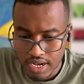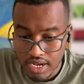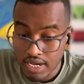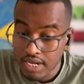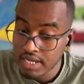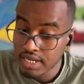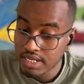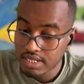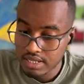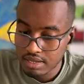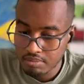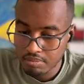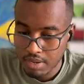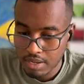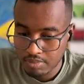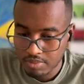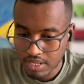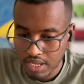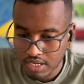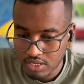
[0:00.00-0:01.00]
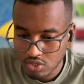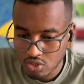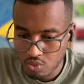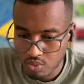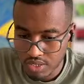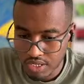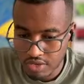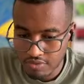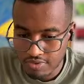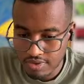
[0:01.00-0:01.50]
LinkedIn pipeline, so we
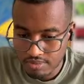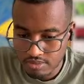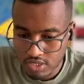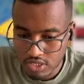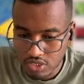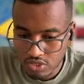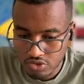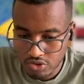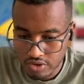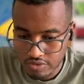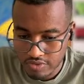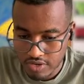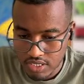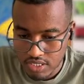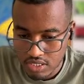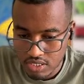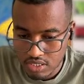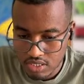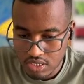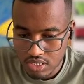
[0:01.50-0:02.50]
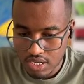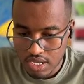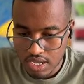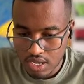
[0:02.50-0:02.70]
give him these three phases.